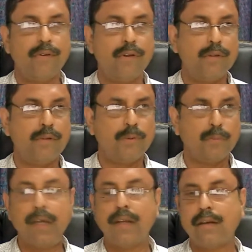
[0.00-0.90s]
your
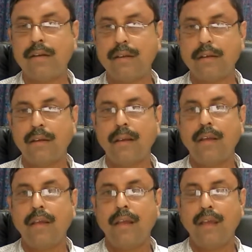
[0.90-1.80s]
work,
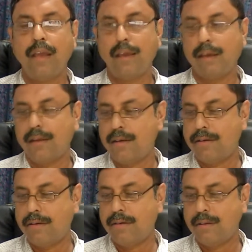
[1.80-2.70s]
and